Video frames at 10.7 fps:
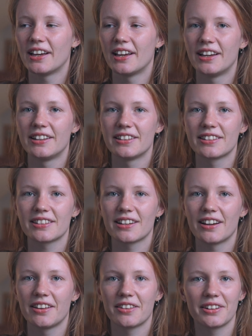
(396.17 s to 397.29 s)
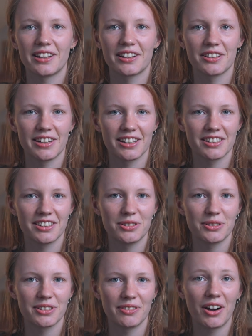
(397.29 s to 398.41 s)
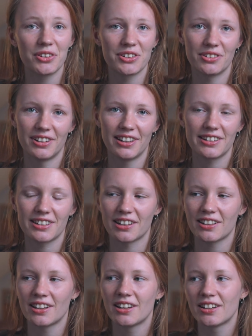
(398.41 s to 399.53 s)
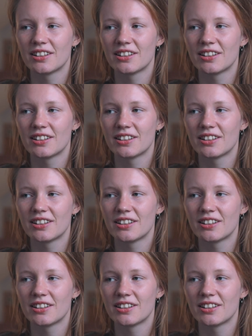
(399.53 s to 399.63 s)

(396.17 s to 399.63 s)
And I thought I could actually do some outdoor knitting.